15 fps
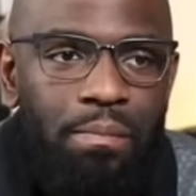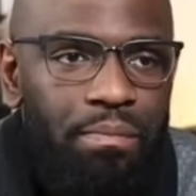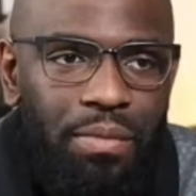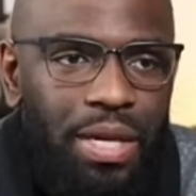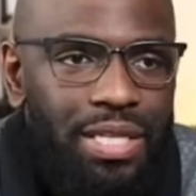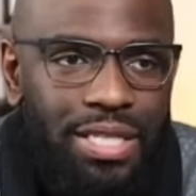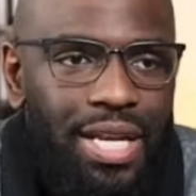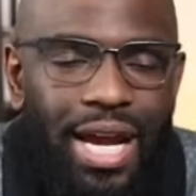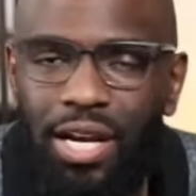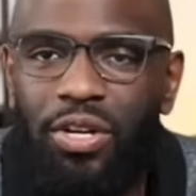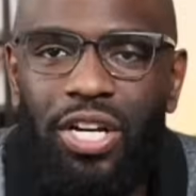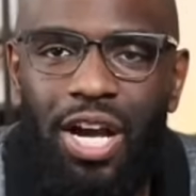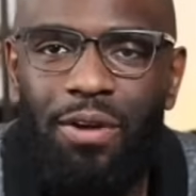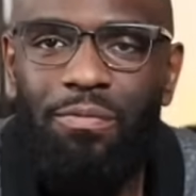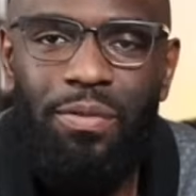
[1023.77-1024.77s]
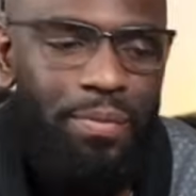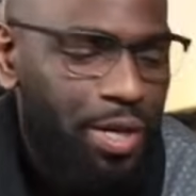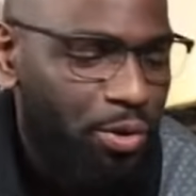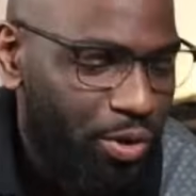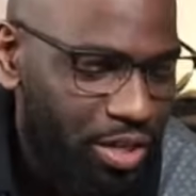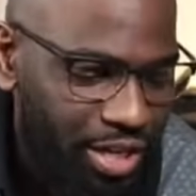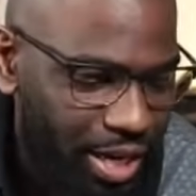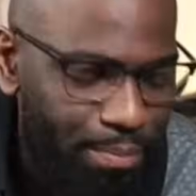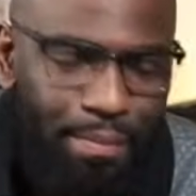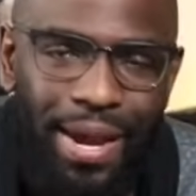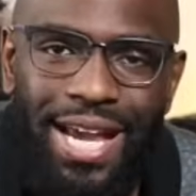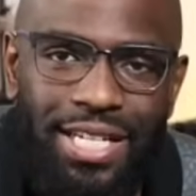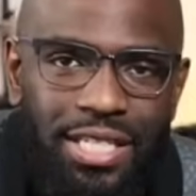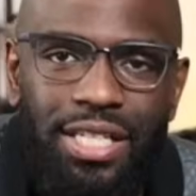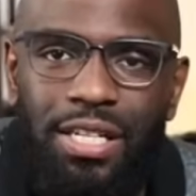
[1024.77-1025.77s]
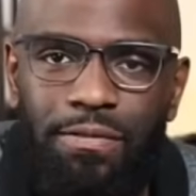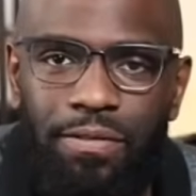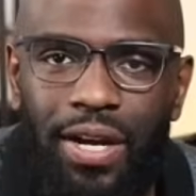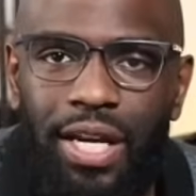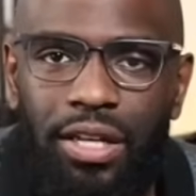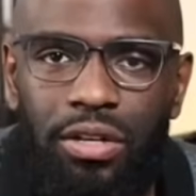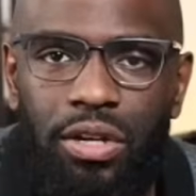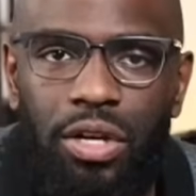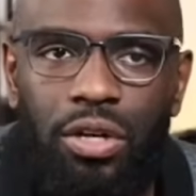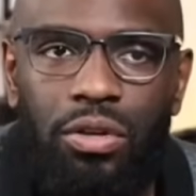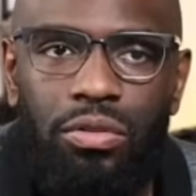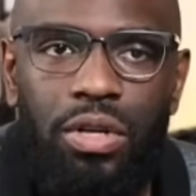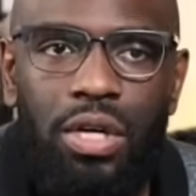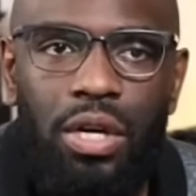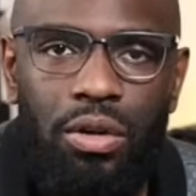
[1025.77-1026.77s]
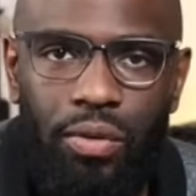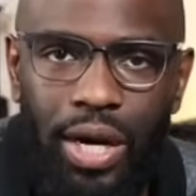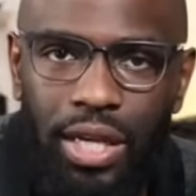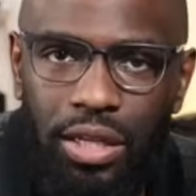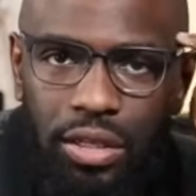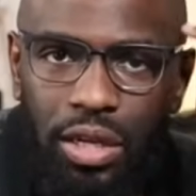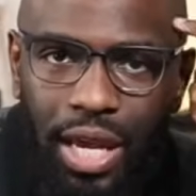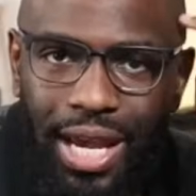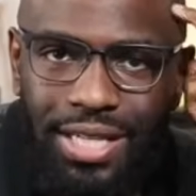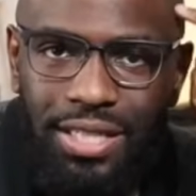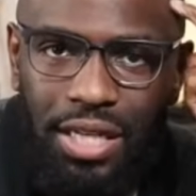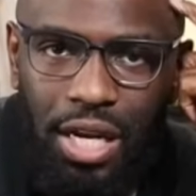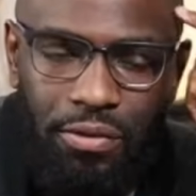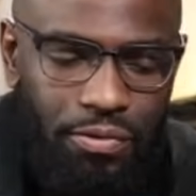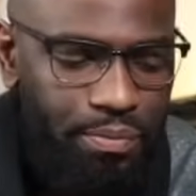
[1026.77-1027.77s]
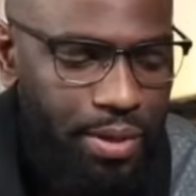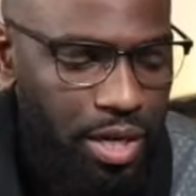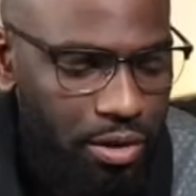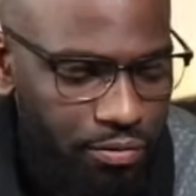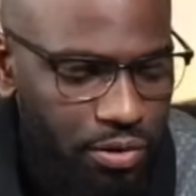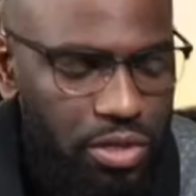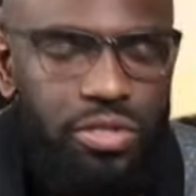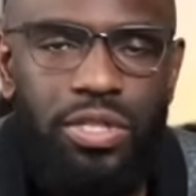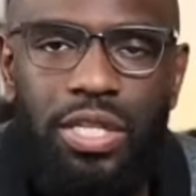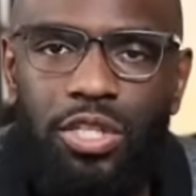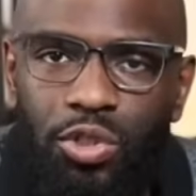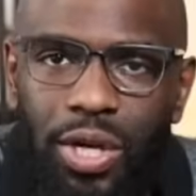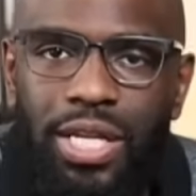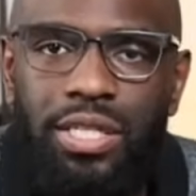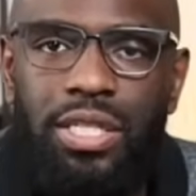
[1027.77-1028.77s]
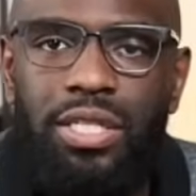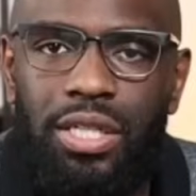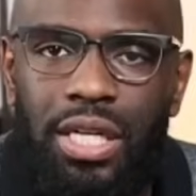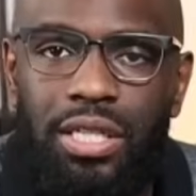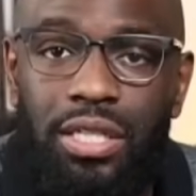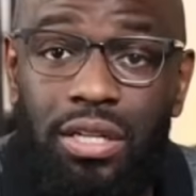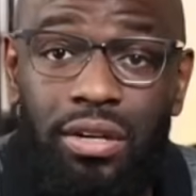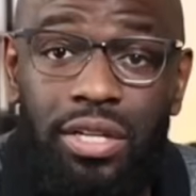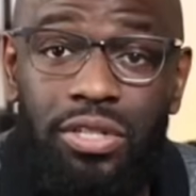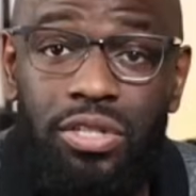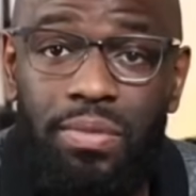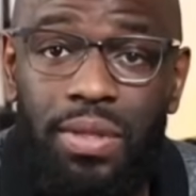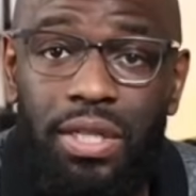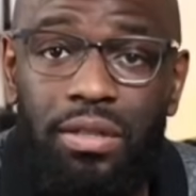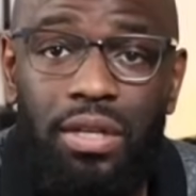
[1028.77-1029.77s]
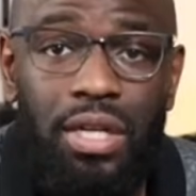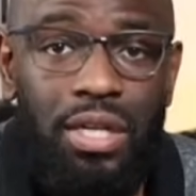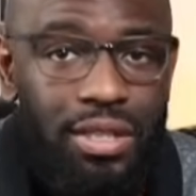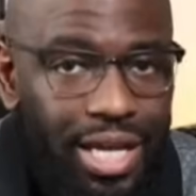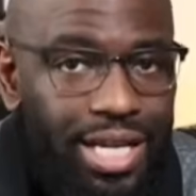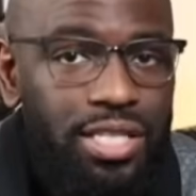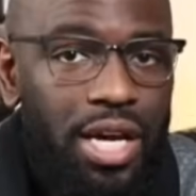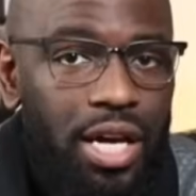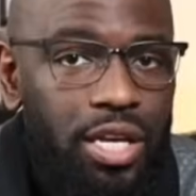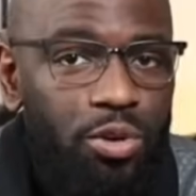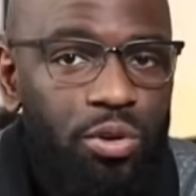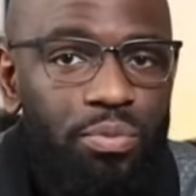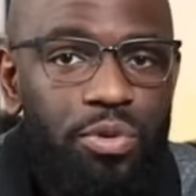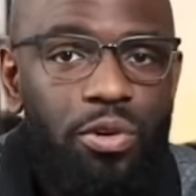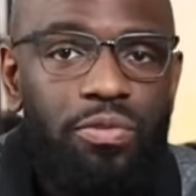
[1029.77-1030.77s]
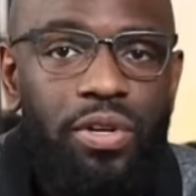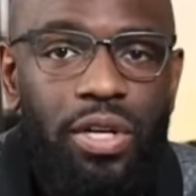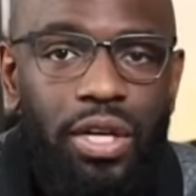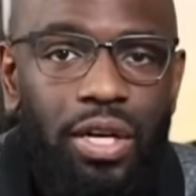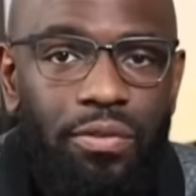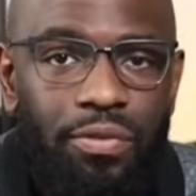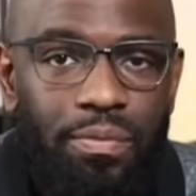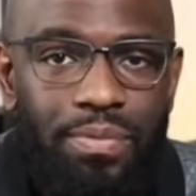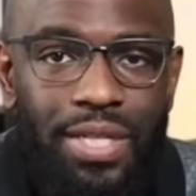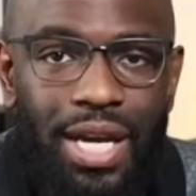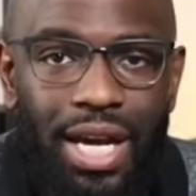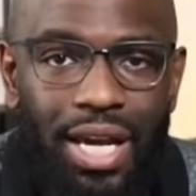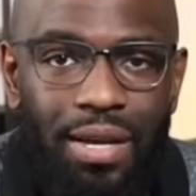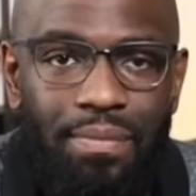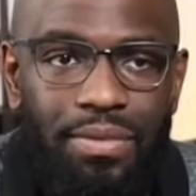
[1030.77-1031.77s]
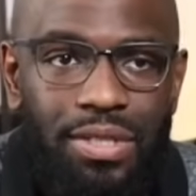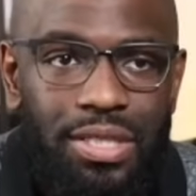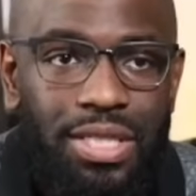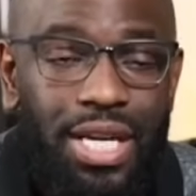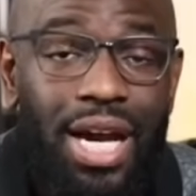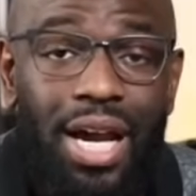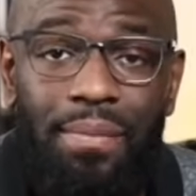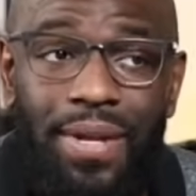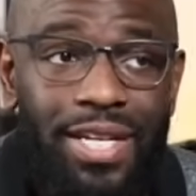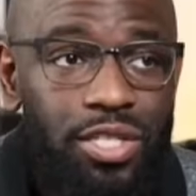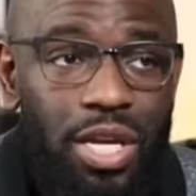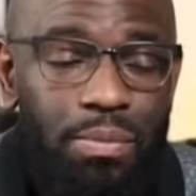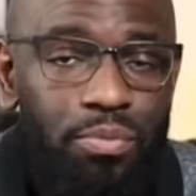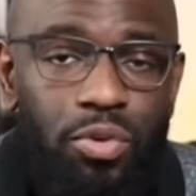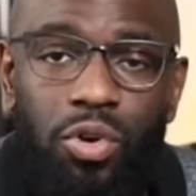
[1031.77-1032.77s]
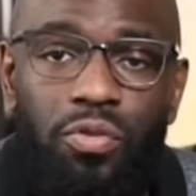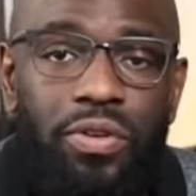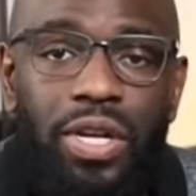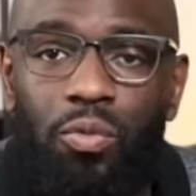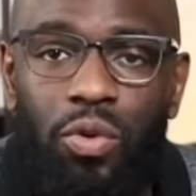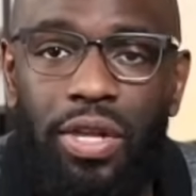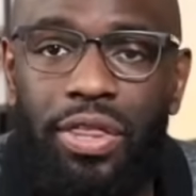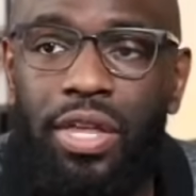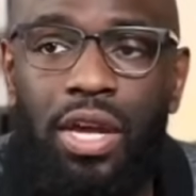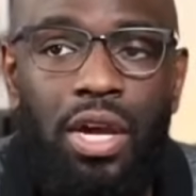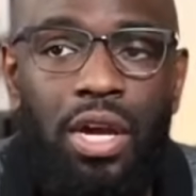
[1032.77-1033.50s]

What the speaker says: It's not going to come from anywhere. You can't magically find a note, right? It has to come from here first, then transition into your instrument. That's how you improve your ear from time to time. That's improving it with,